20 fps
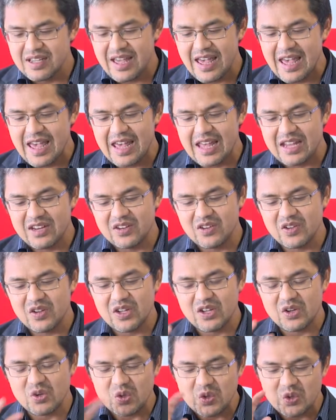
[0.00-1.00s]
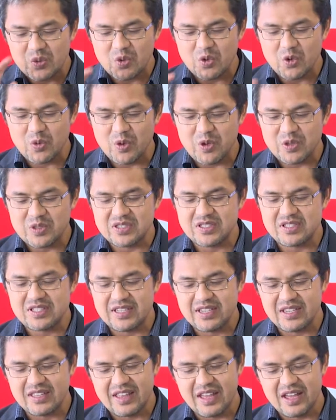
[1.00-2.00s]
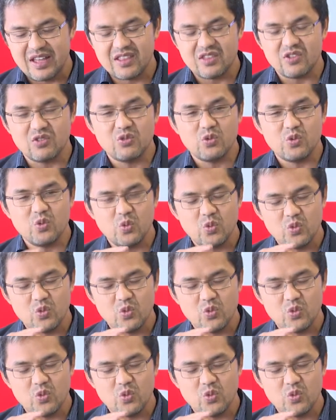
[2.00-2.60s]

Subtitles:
and you can almost see that the